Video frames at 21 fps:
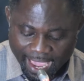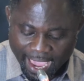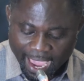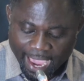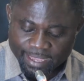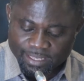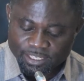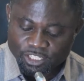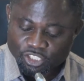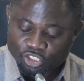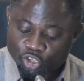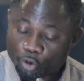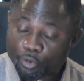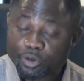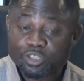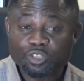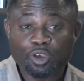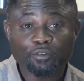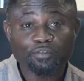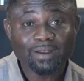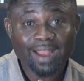and his
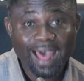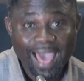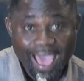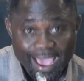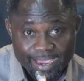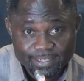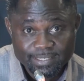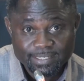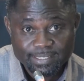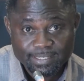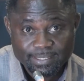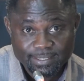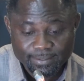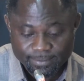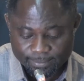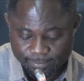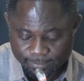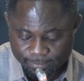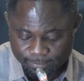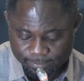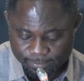stories of lies.
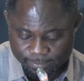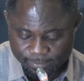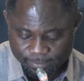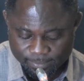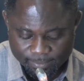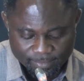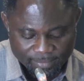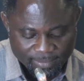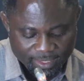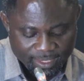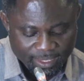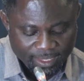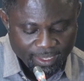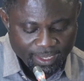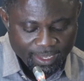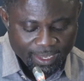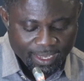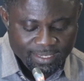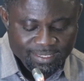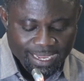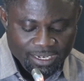
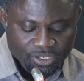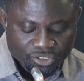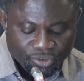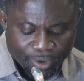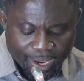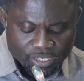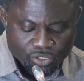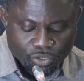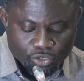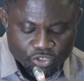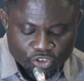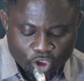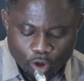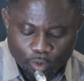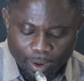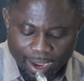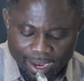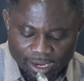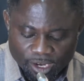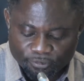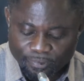His address to
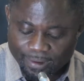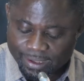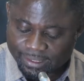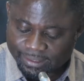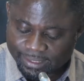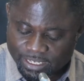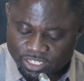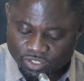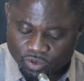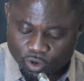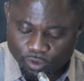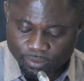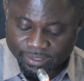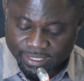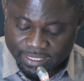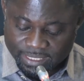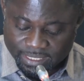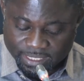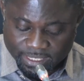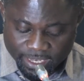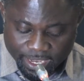Young Elephant TESCON
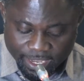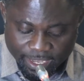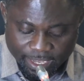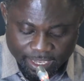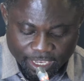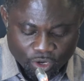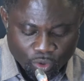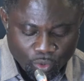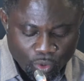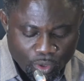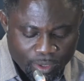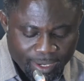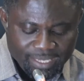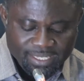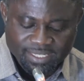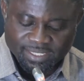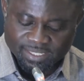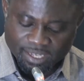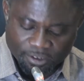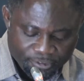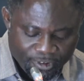this year included
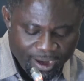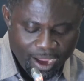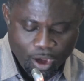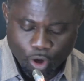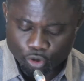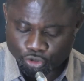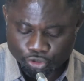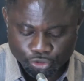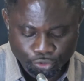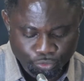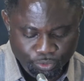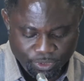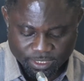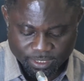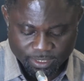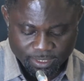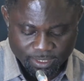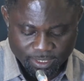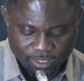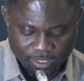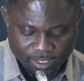several
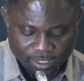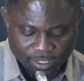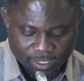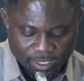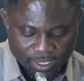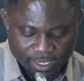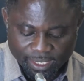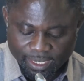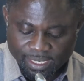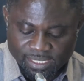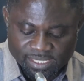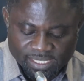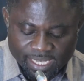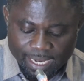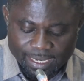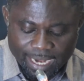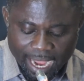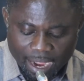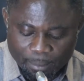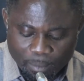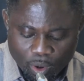untruths. He
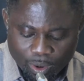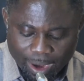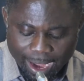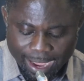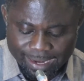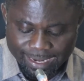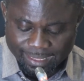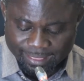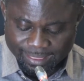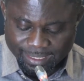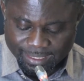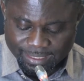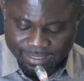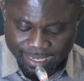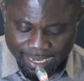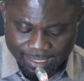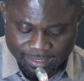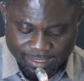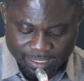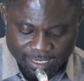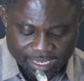said, among other things,
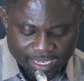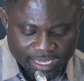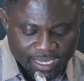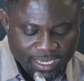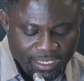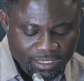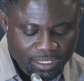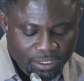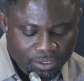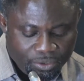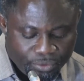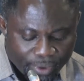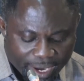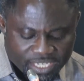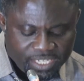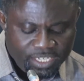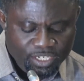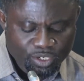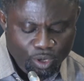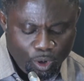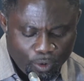that
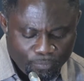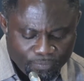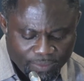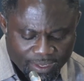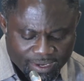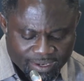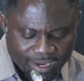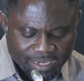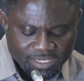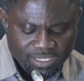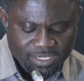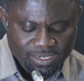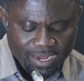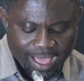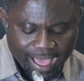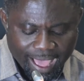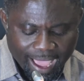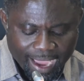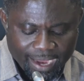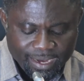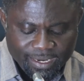integration of the National
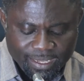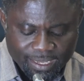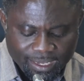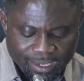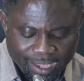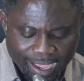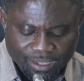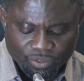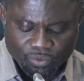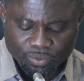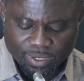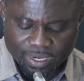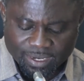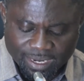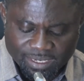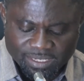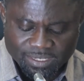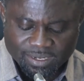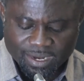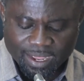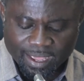ID card to the
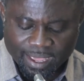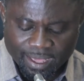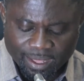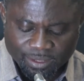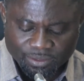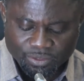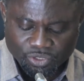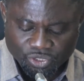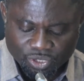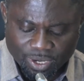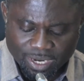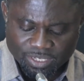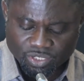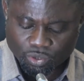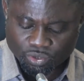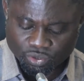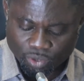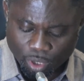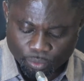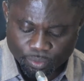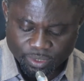National Health Insurance
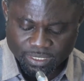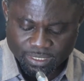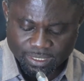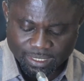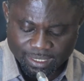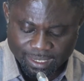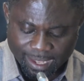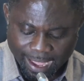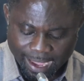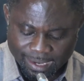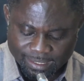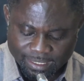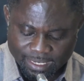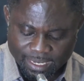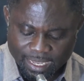Authority card